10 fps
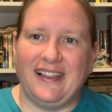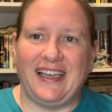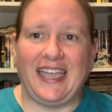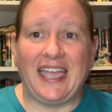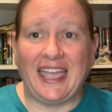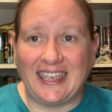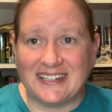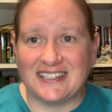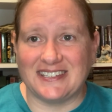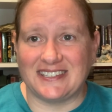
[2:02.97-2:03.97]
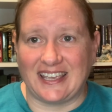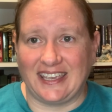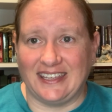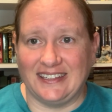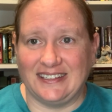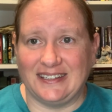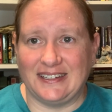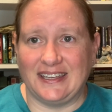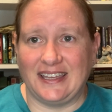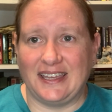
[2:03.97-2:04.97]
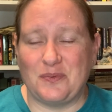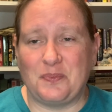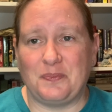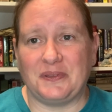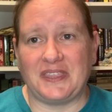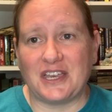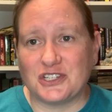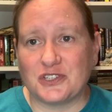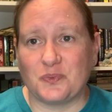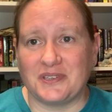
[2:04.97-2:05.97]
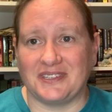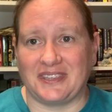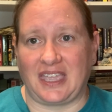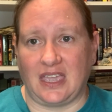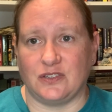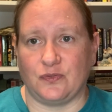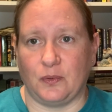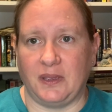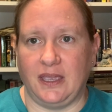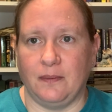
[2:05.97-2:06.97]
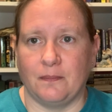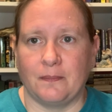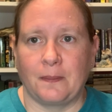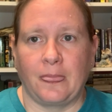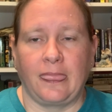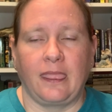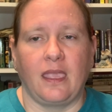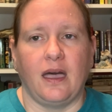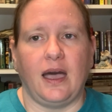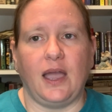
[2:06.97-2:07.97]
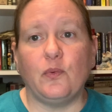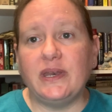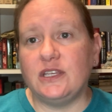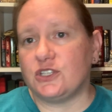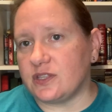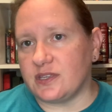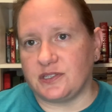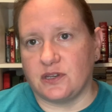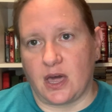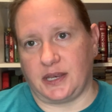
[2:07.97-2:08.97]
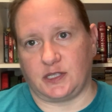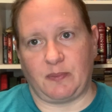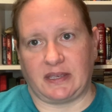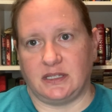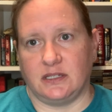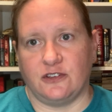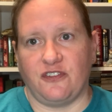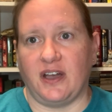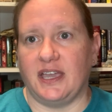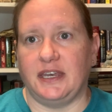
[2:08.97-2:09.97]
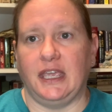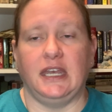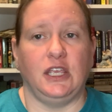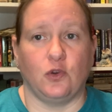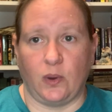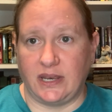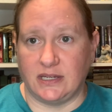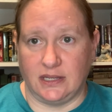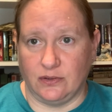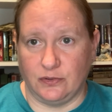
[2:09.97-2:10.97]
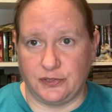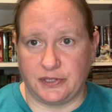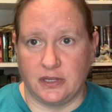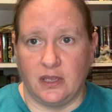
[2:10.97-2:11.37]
I hate to say it, but that just wasn't the case for me. I went into this not expecting to find any great deals.